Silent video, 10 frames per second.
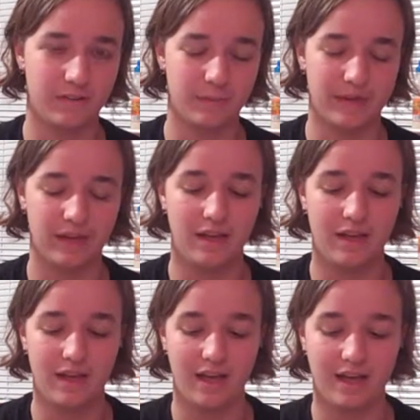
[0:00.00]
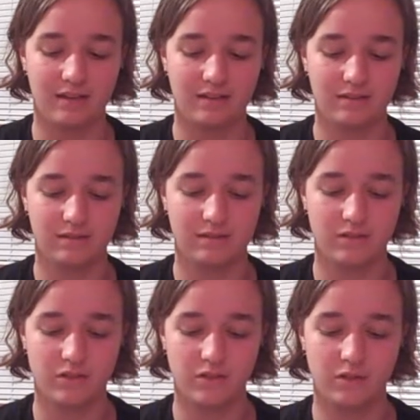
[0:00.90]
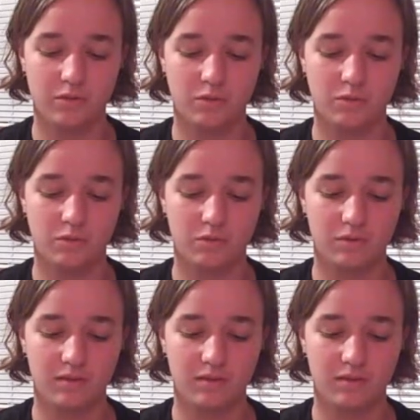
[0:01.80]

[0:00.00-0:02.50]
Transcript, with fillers: filming and do